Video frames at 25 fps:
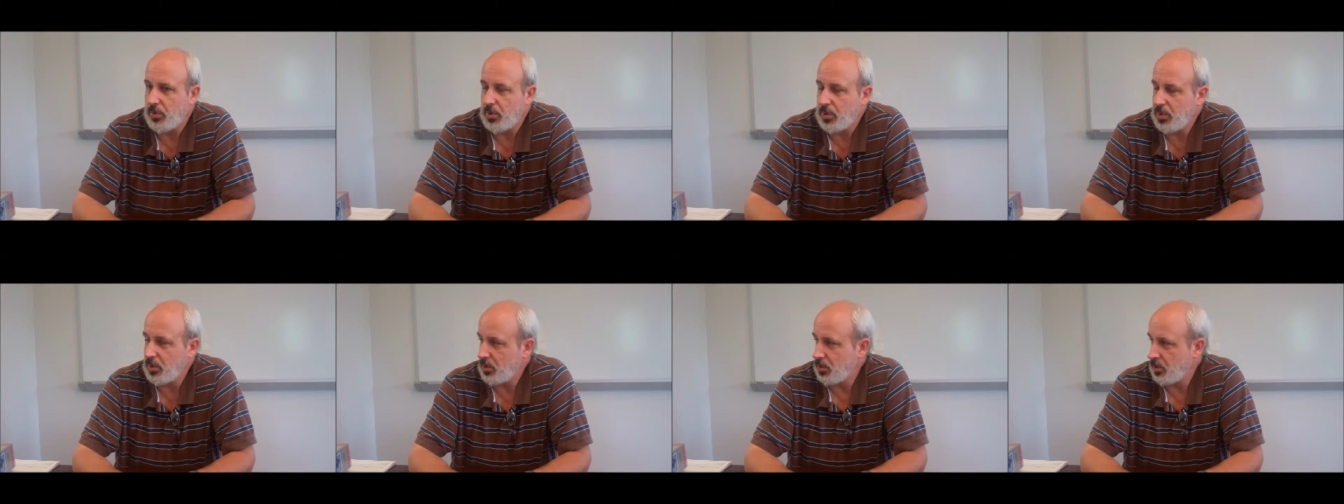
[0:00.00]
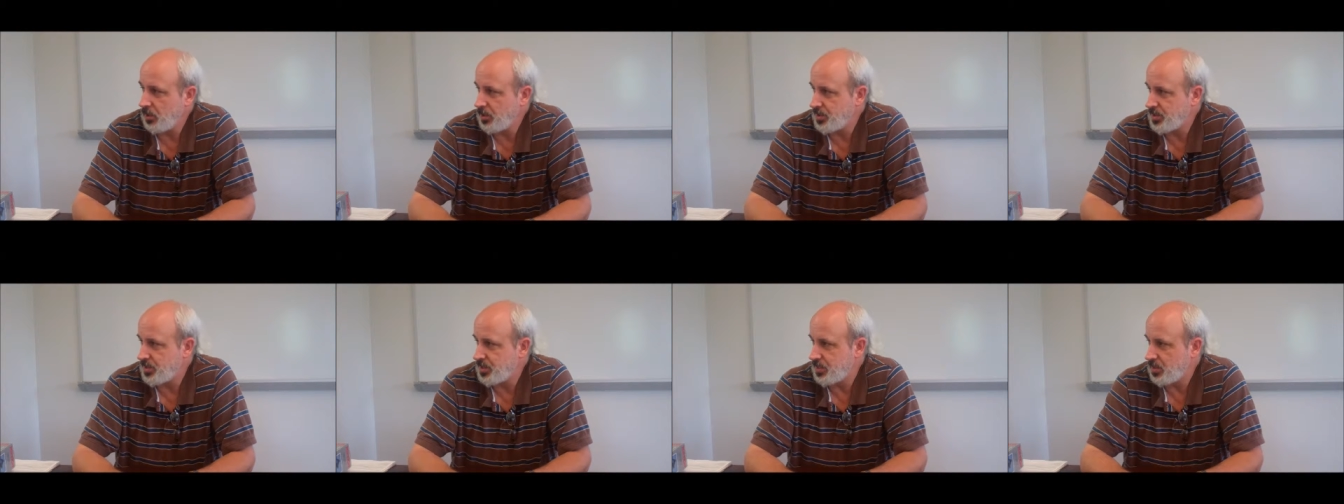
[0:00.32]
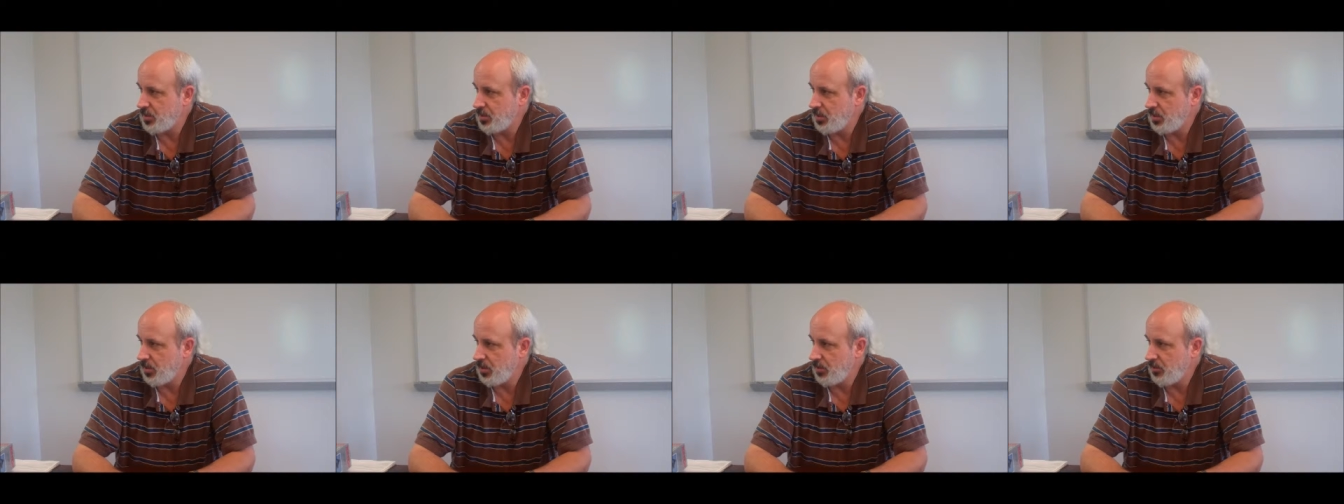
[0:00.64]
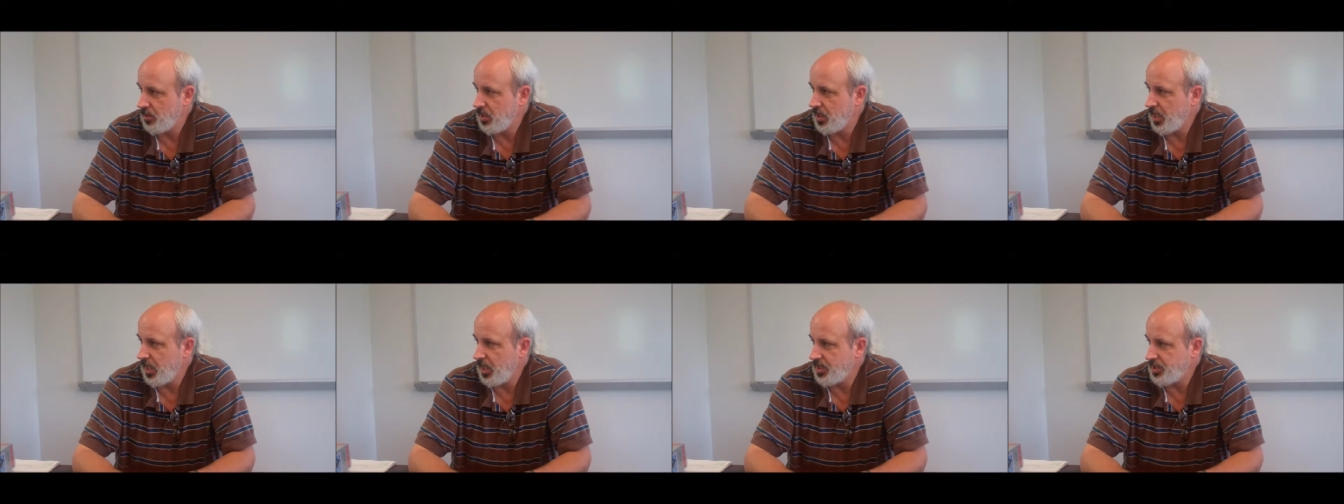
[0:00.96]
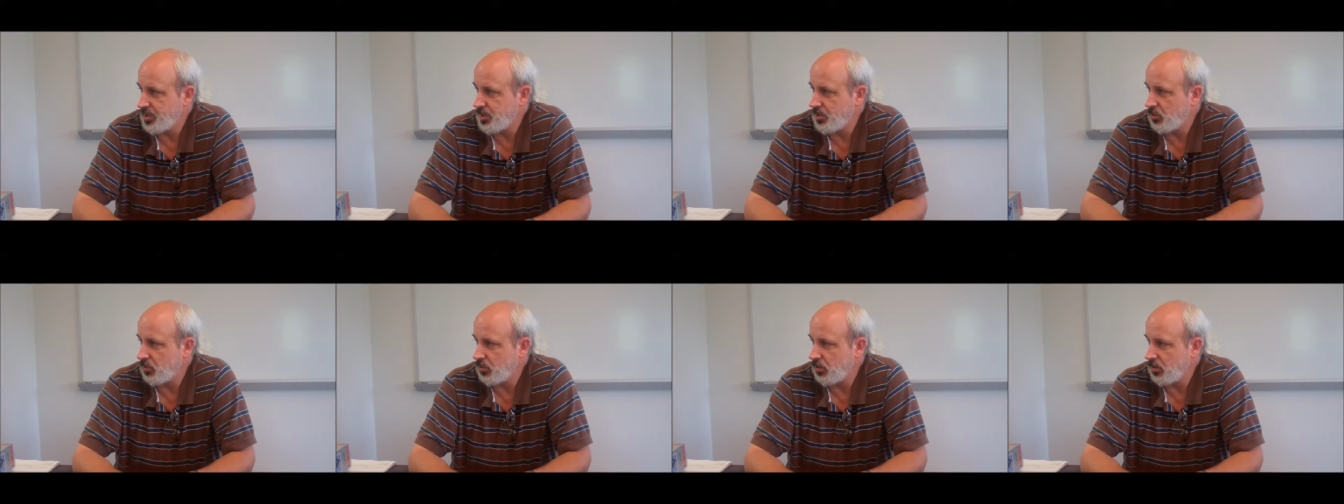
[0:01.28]
boilers uh, in the high
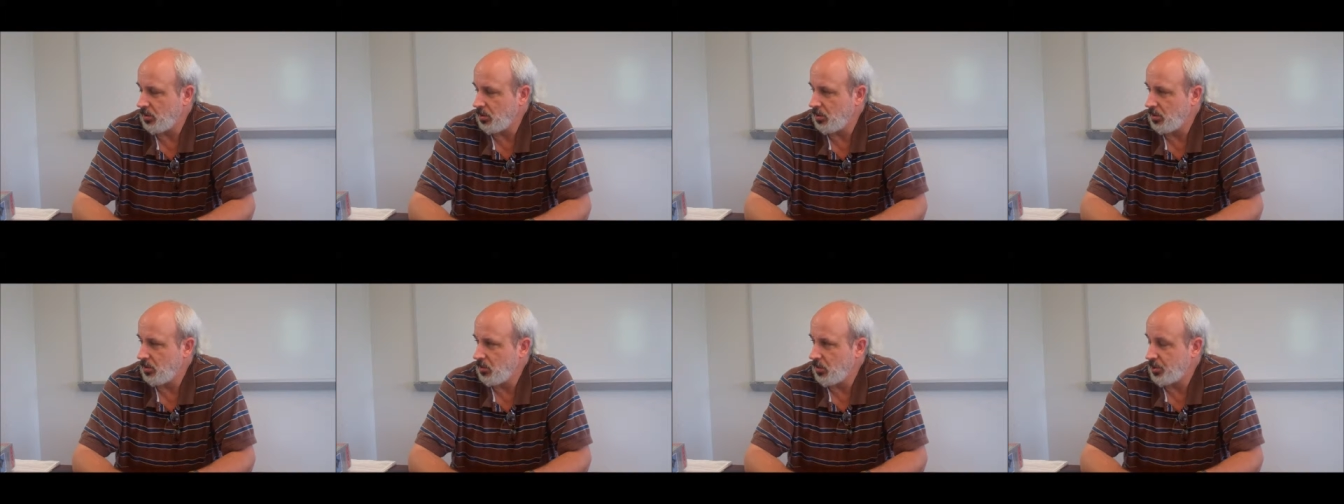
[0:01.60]
school,